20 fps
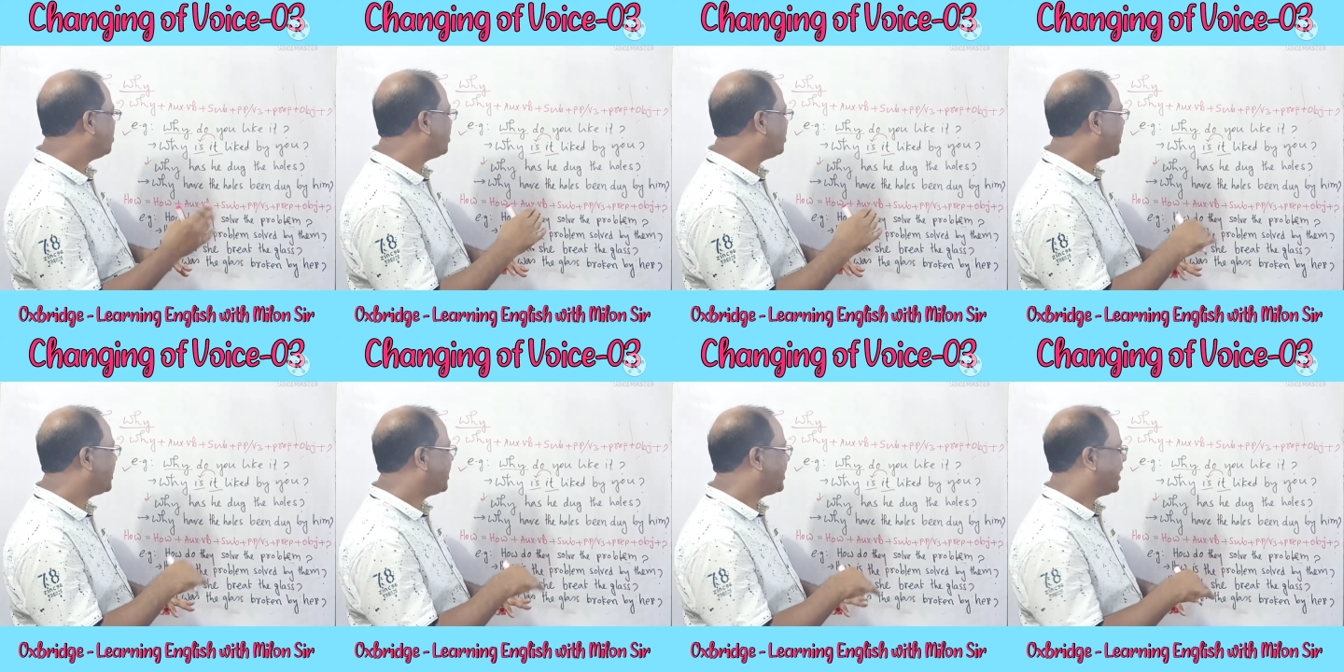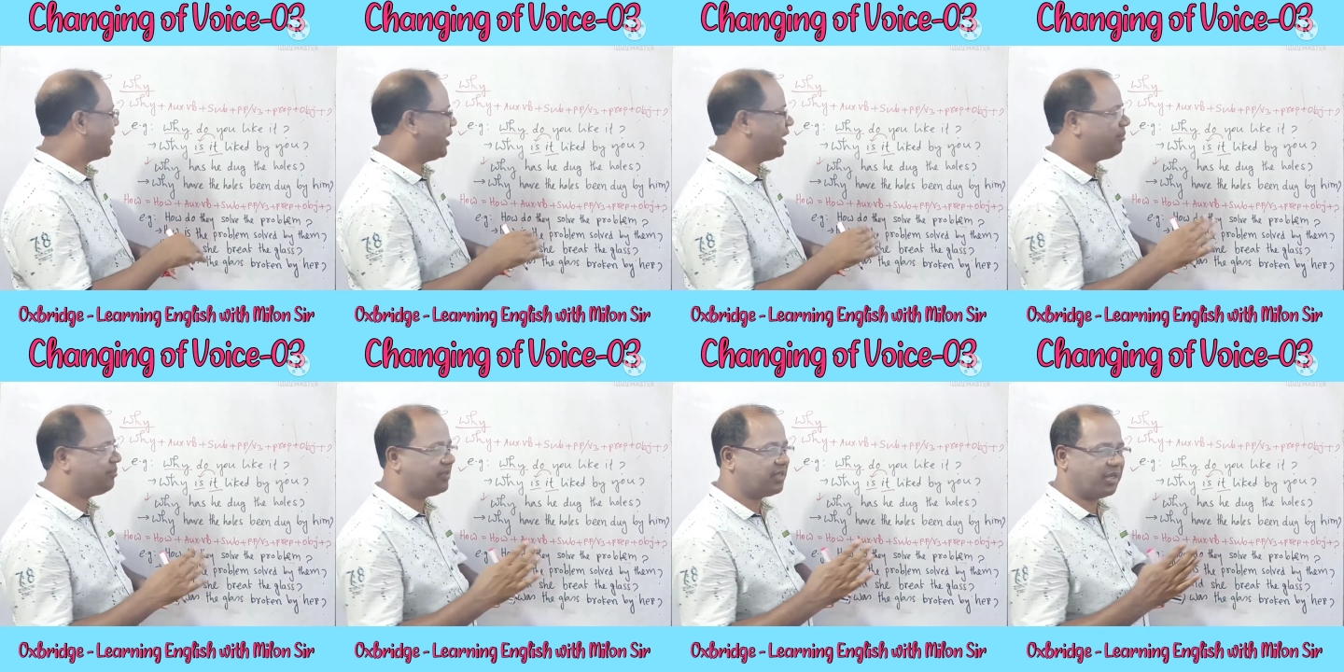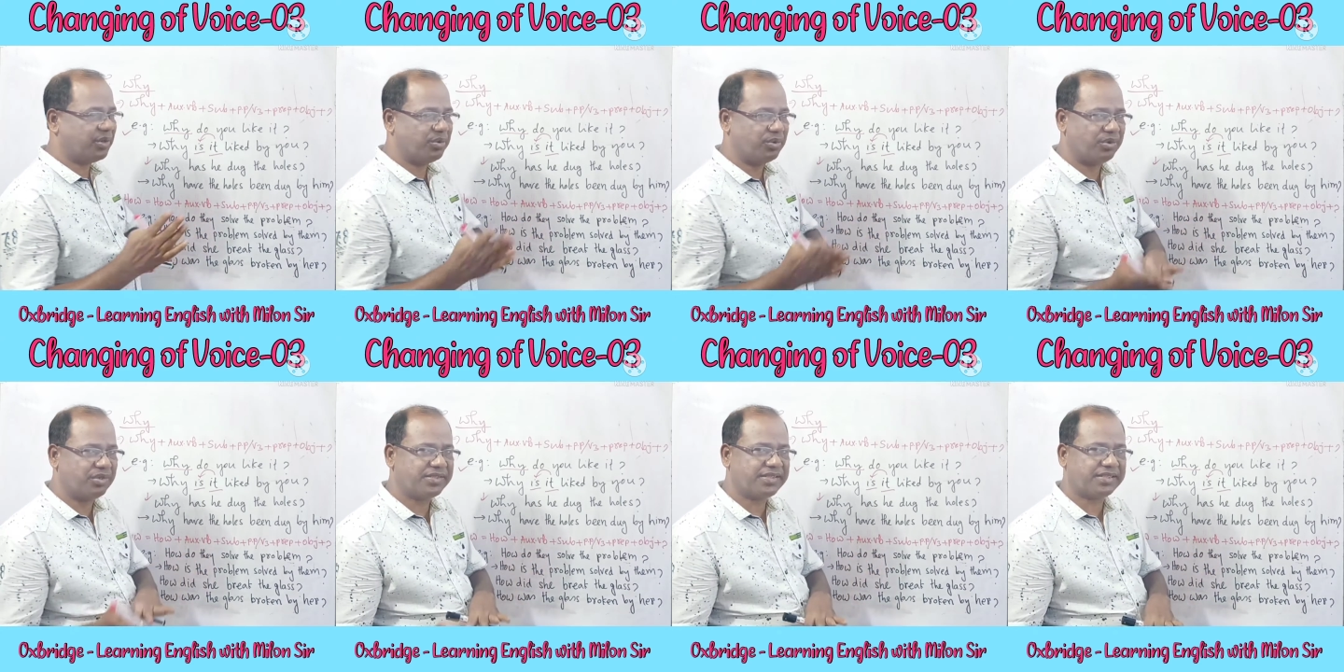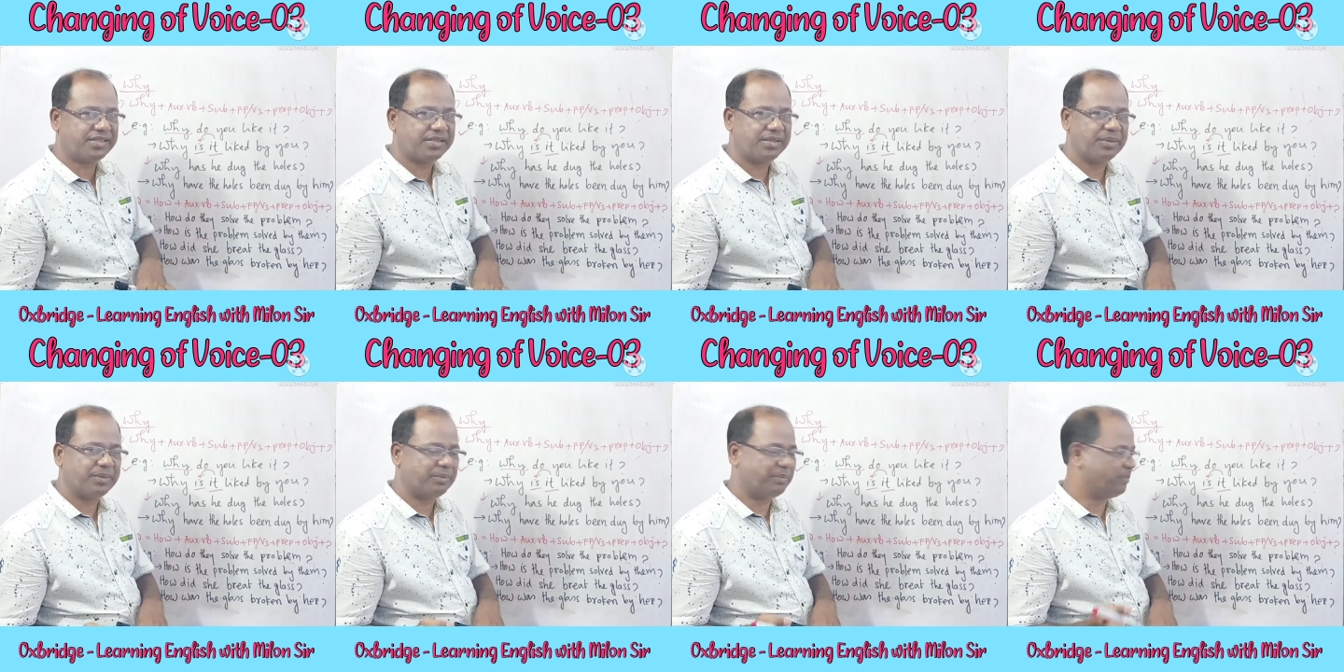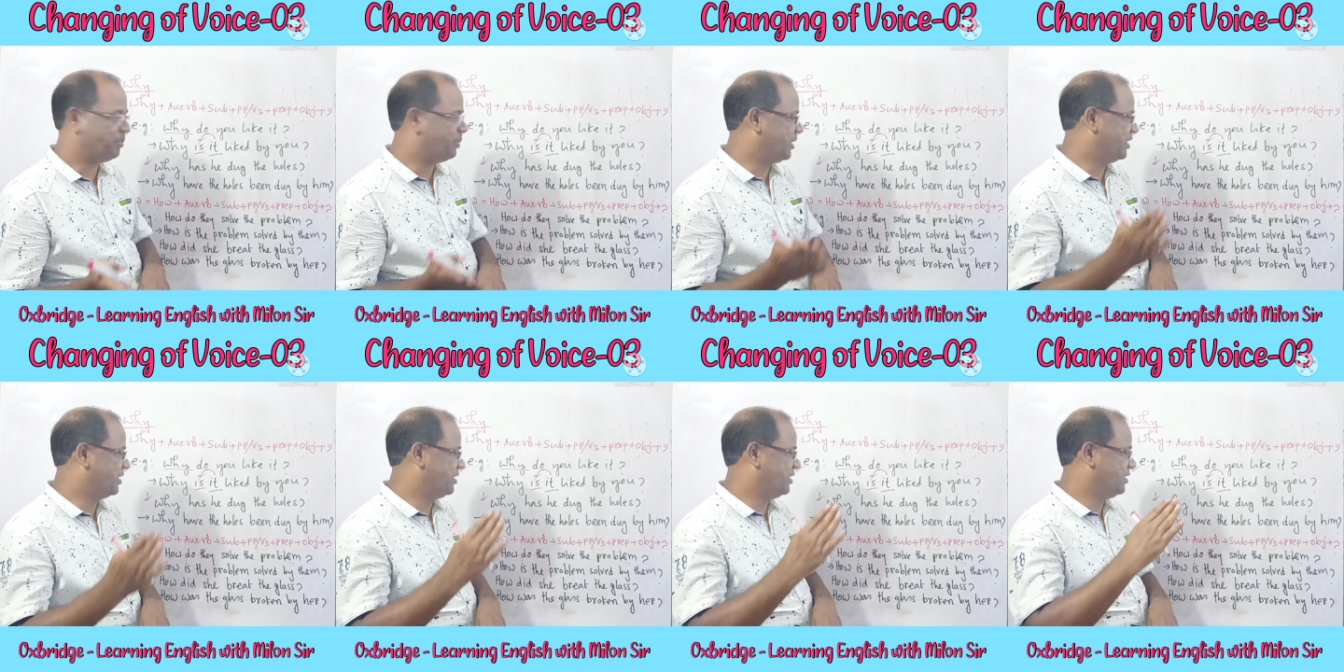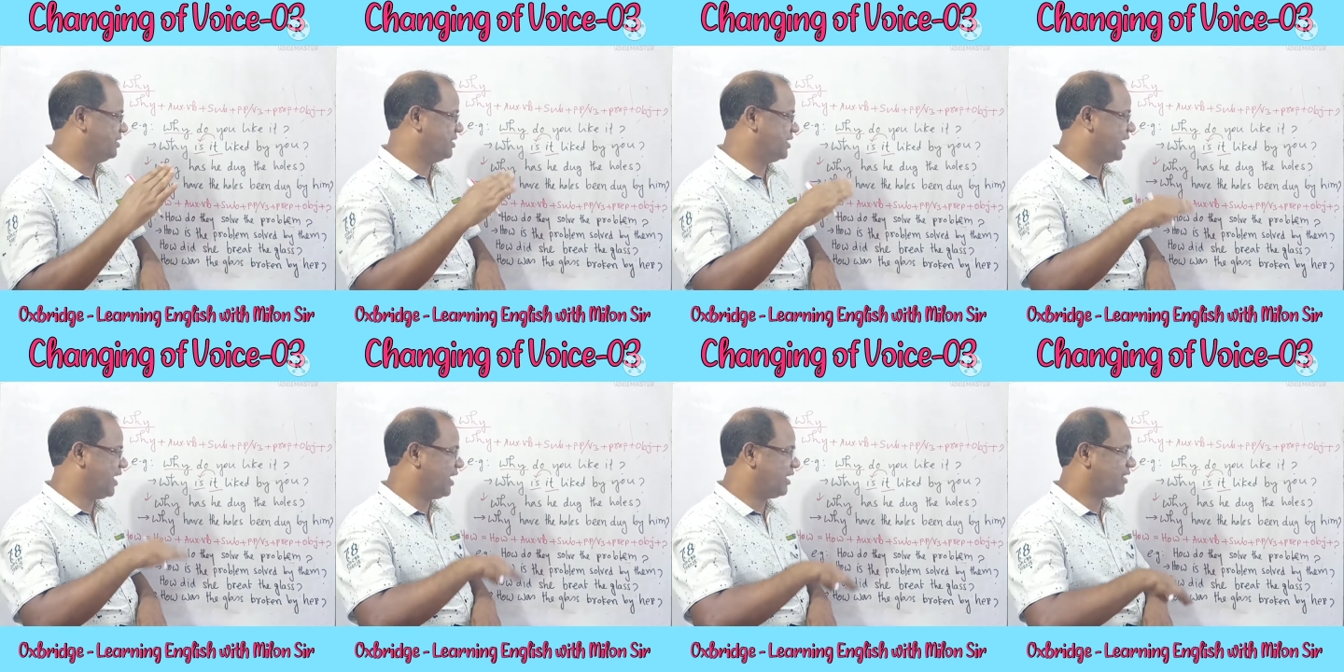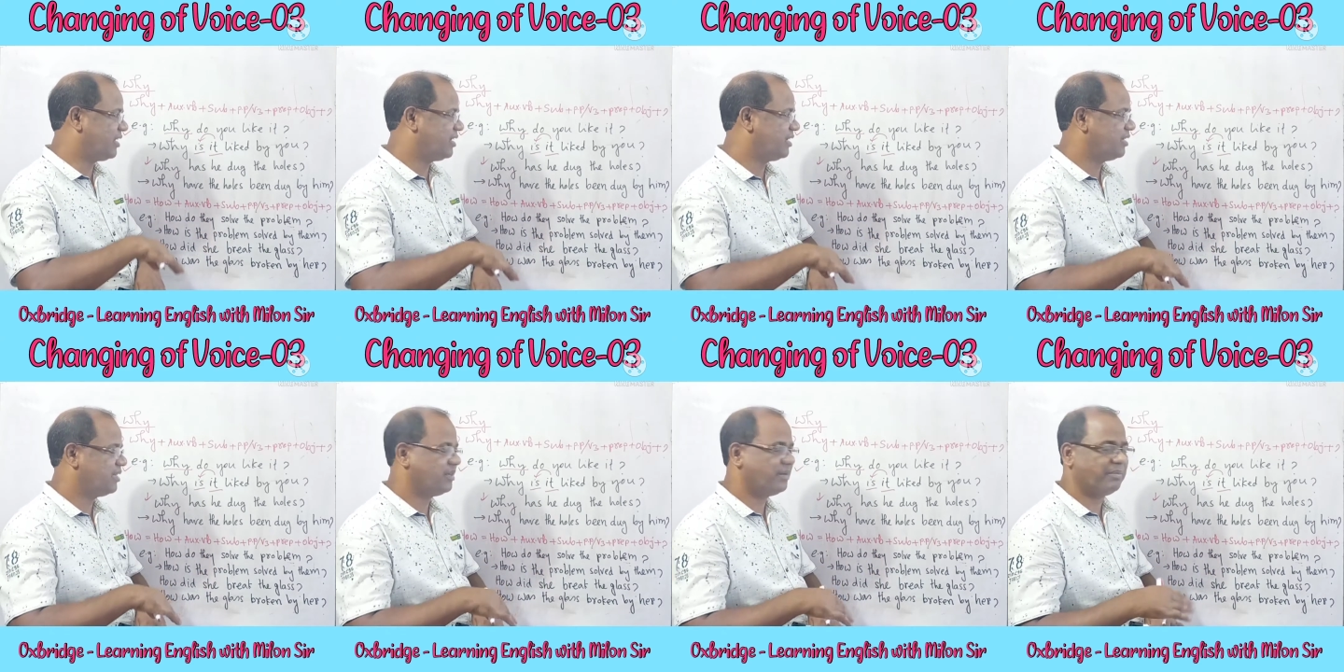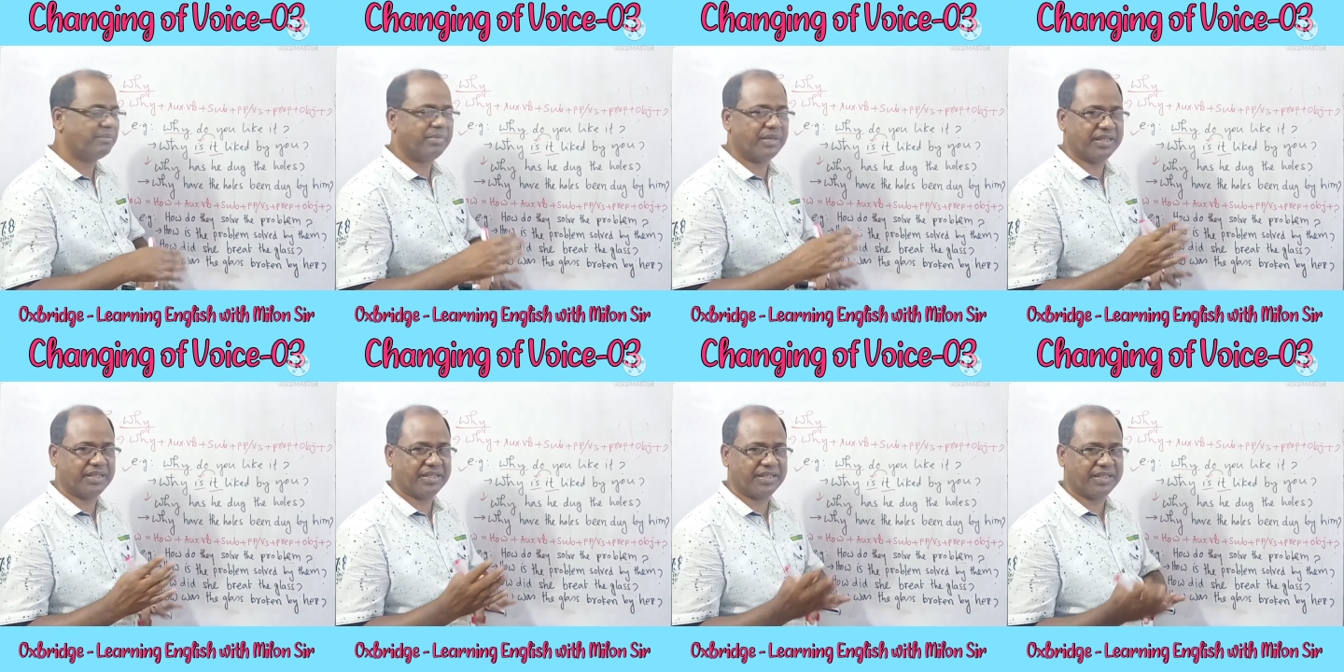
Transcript: why have the holes been dug by